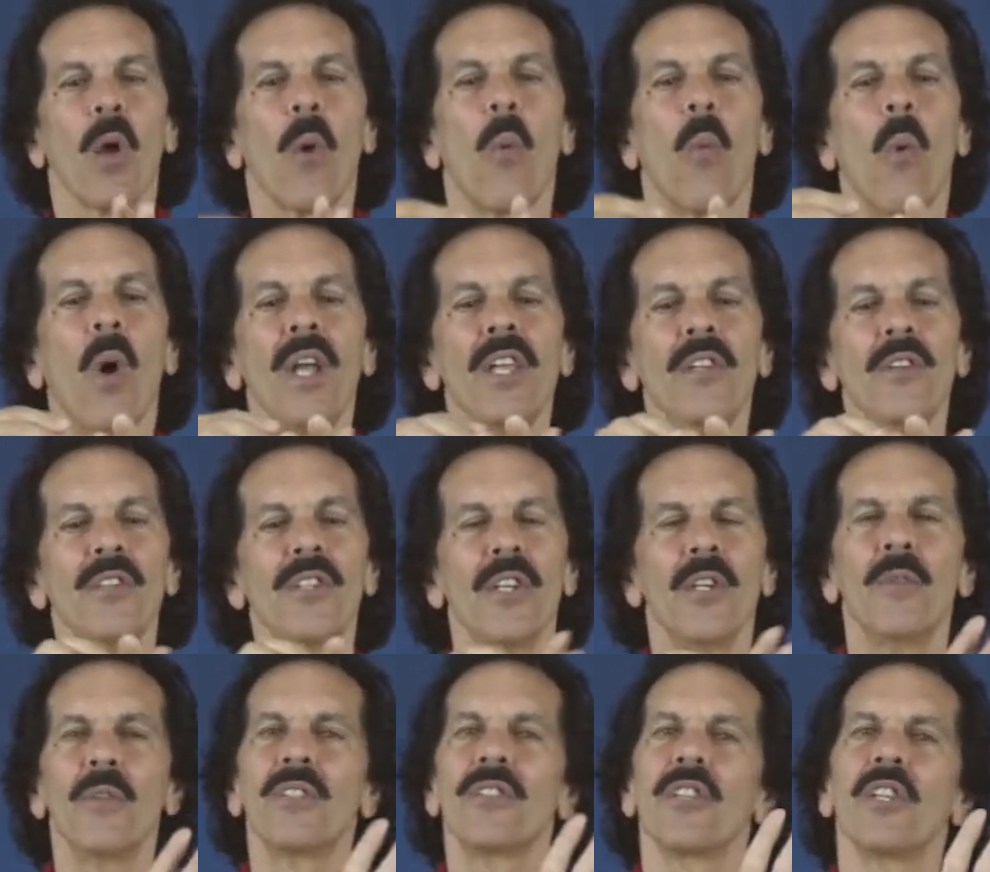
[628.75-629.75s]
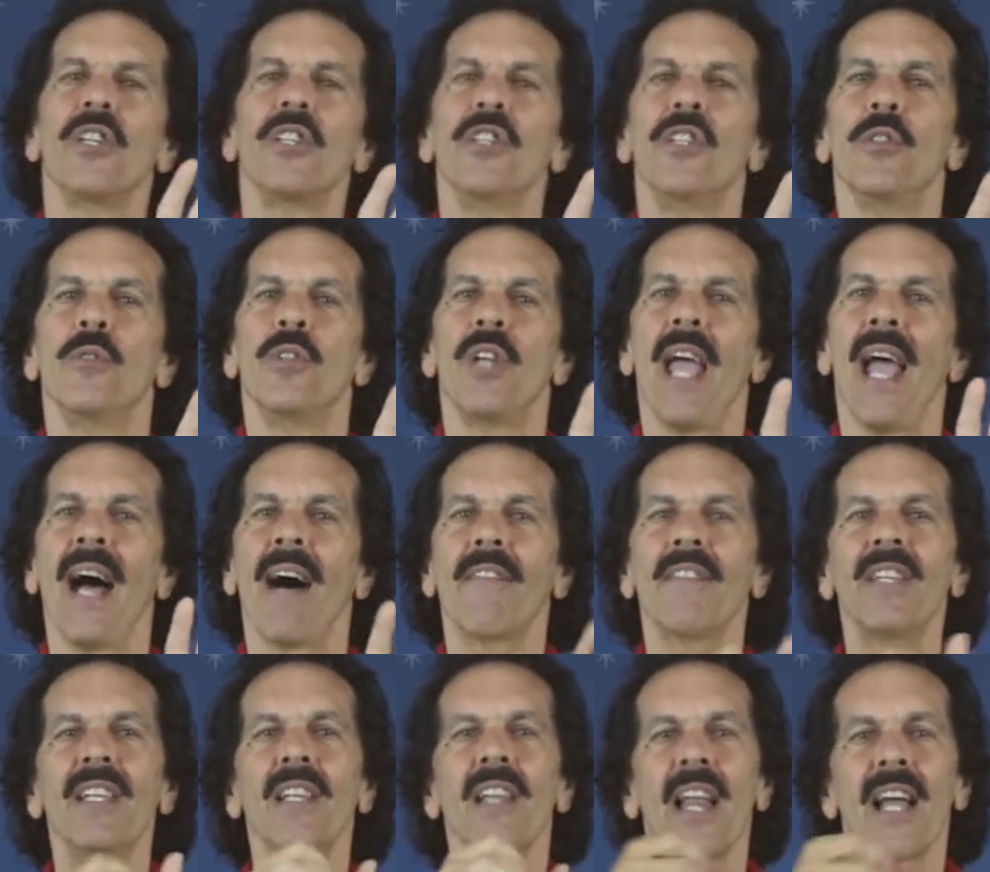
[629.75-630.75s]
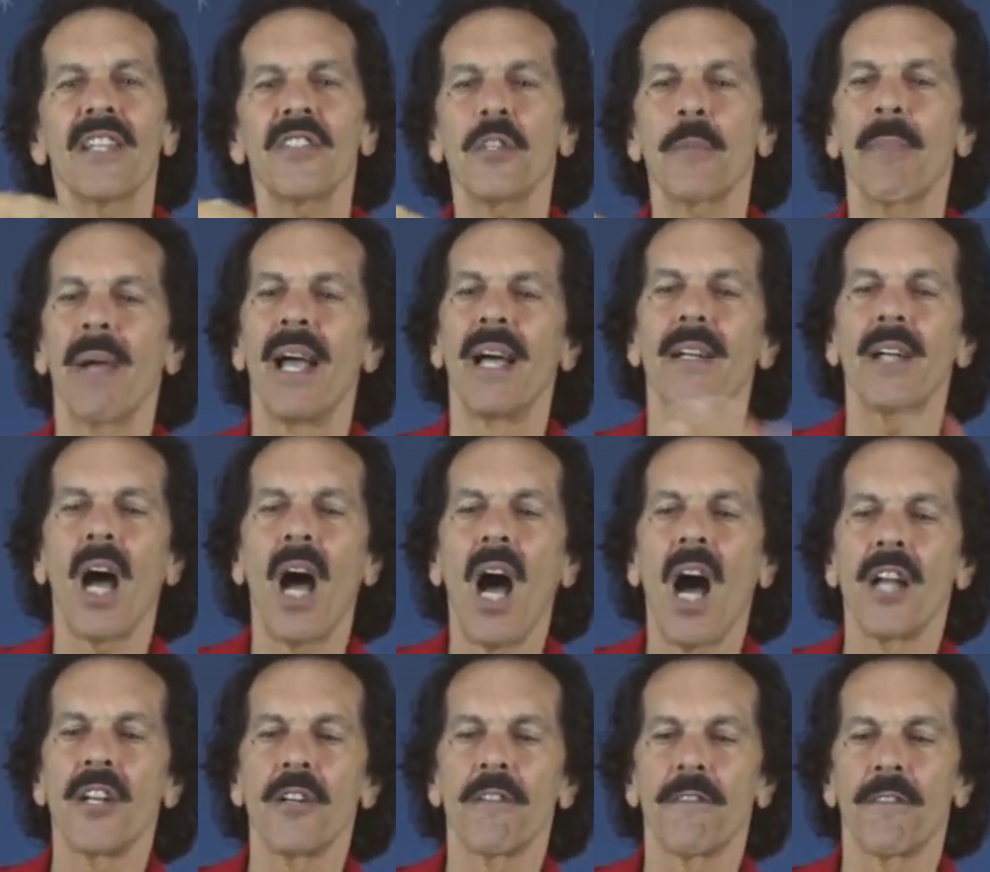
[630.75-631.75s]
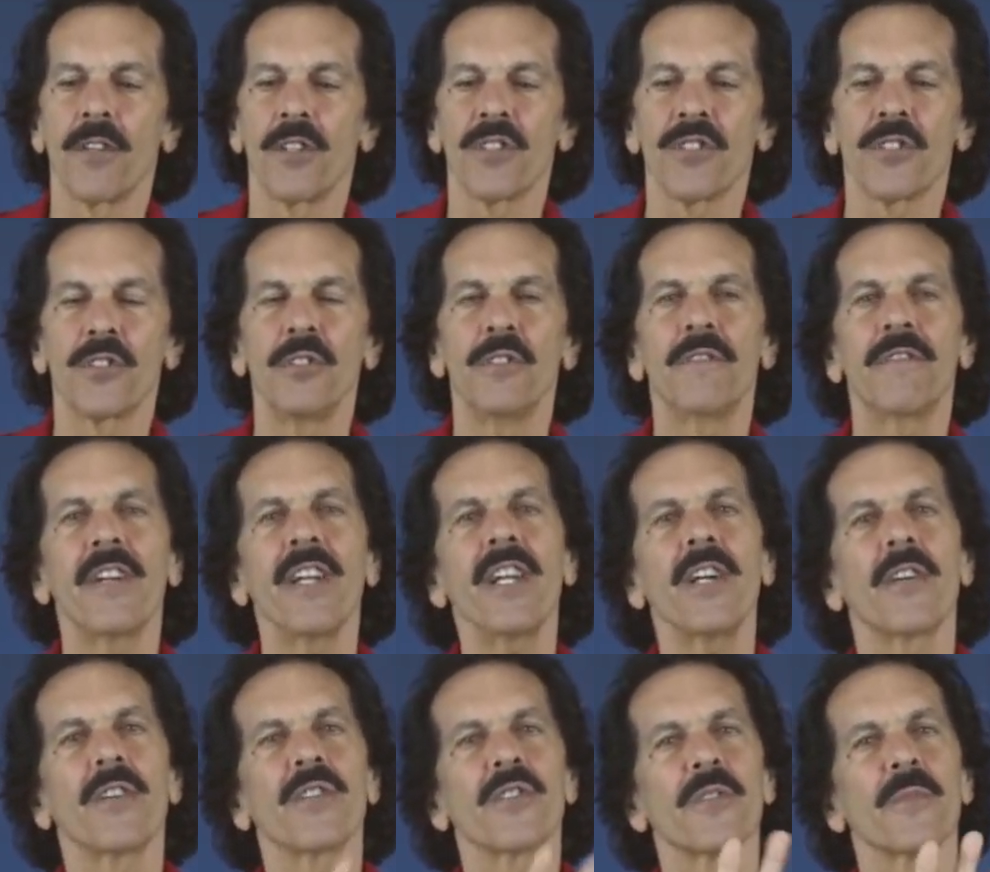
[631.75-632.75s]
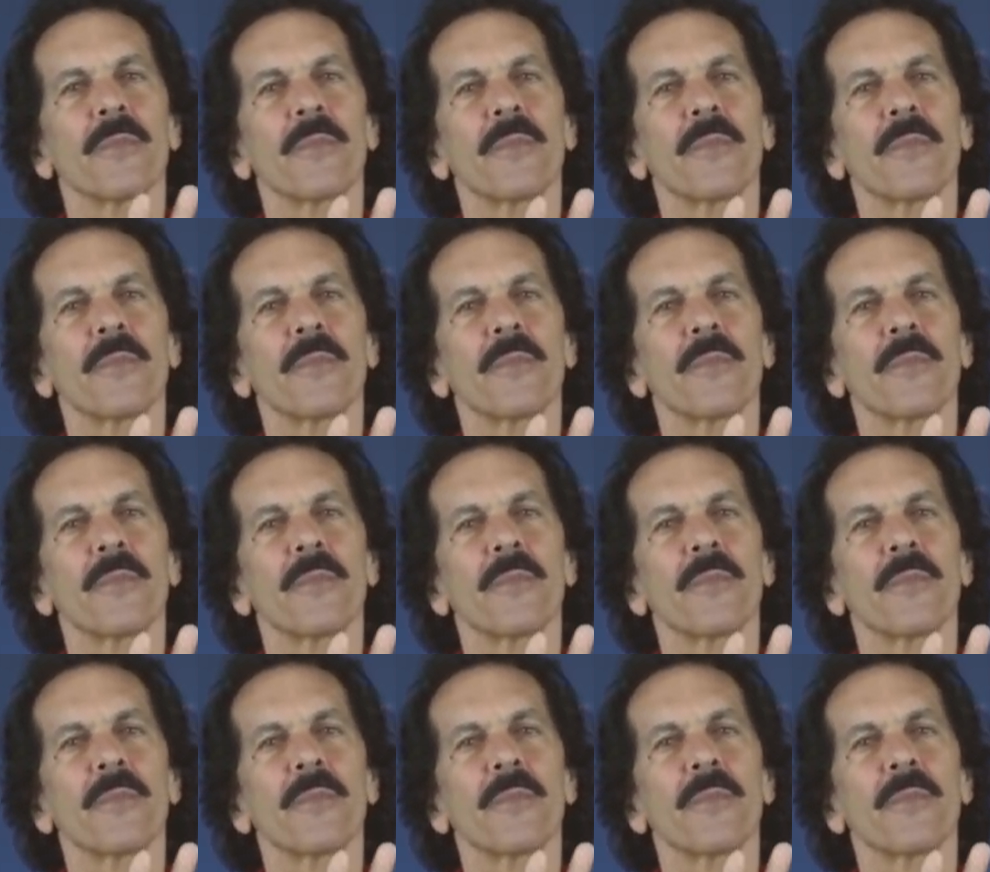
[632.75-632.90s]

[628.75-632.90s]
What you do is you have the elastic band on your first two fingers.